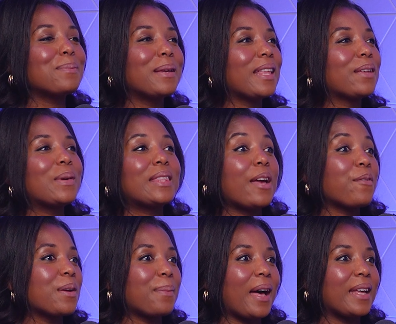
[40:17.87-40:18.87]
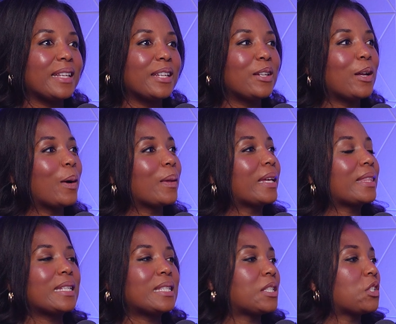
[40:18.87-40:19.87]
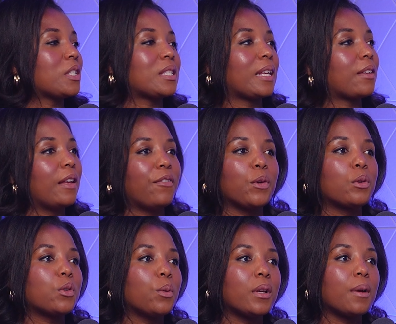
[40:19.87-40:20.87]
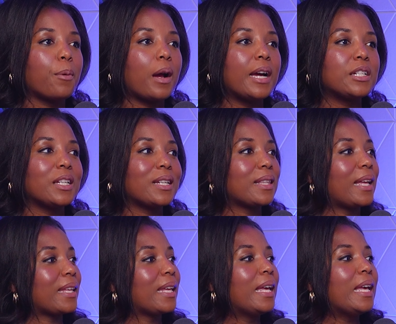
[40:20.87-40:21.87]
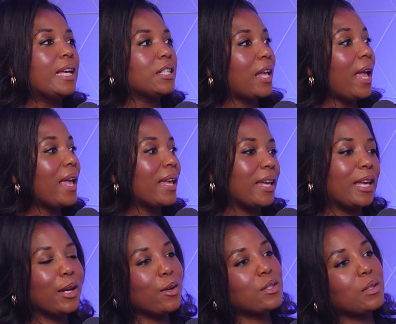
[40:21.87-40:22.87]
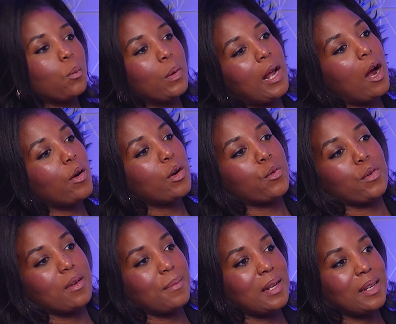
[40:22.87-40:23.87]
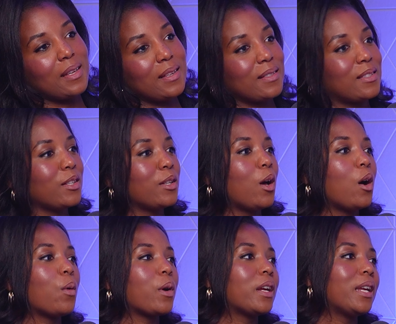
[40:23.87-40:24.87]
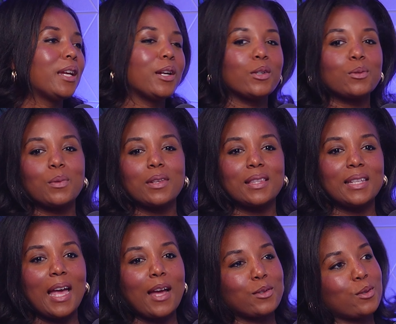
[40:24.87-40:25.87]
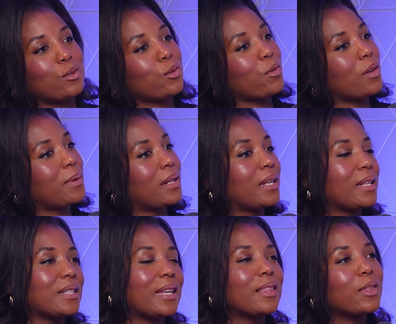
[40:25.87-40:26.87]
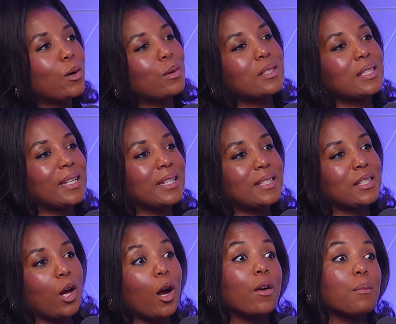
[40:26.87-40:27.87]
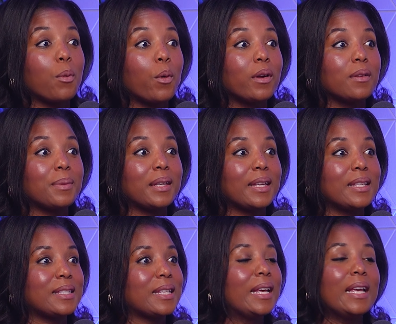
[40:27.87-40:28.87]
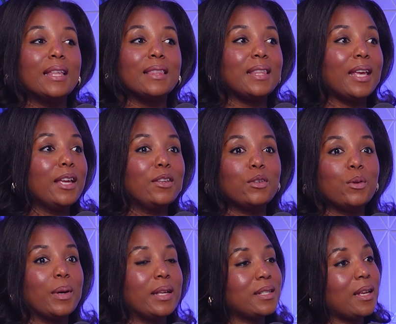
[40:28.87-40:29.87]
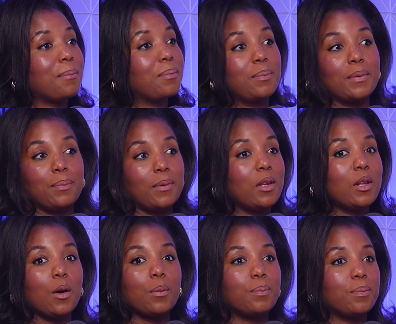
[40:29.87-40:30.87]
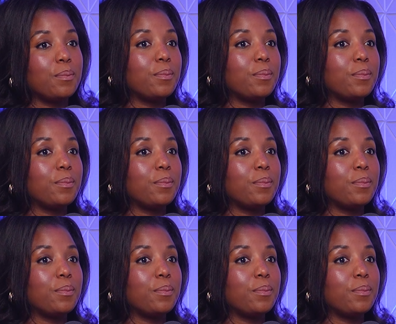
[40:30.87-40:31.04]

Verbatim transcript: mean like with everybody, you know, like this is just like if you're doing a project, like, hey, here's what our agreement is, you know, or here's what the actor's agreement is. Like those things are important because then you end up, you know,